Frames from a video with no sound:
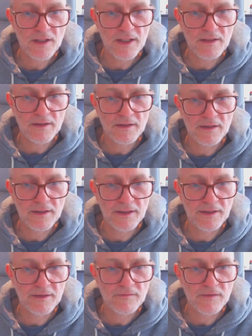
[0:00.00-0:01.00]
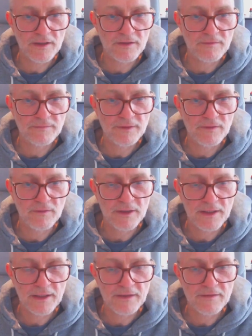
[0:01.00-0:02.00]
and then I have like
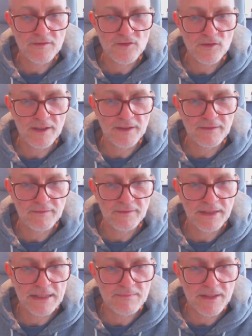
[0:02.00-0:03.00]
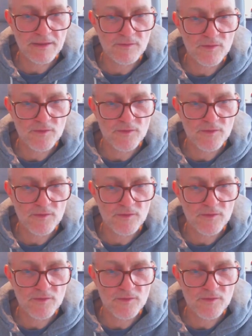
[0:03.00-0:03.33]
sort of like had it made with